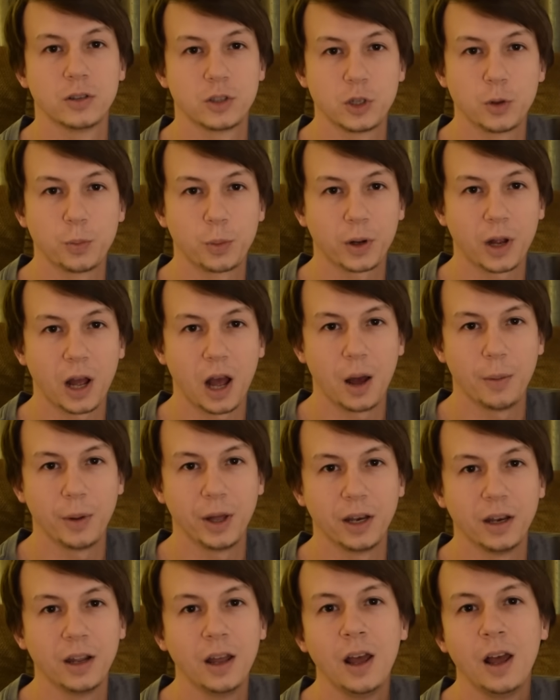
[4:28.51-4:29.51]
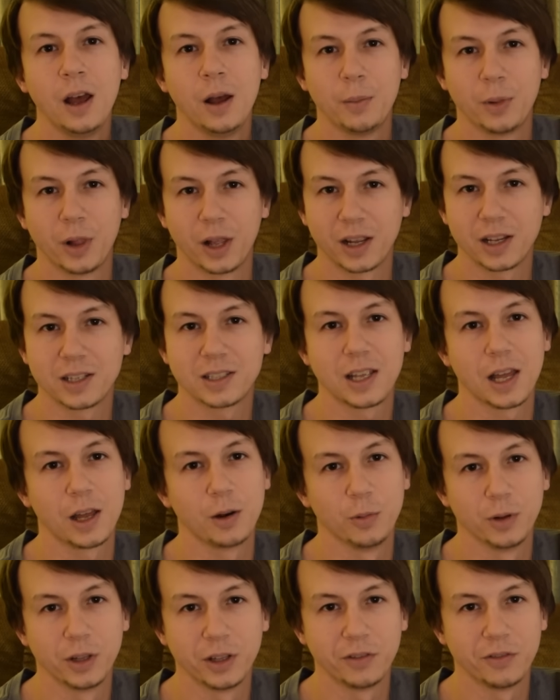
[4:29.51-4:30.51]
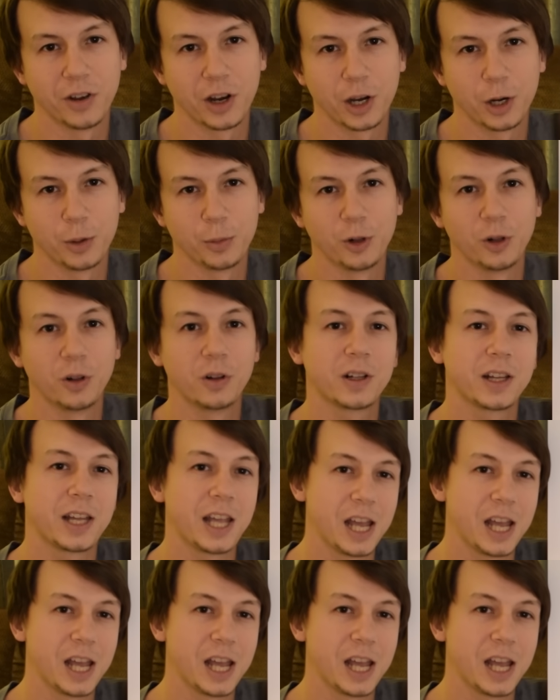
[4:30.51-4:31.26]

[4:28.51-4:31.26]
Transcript: Super common, but like I said, really variable,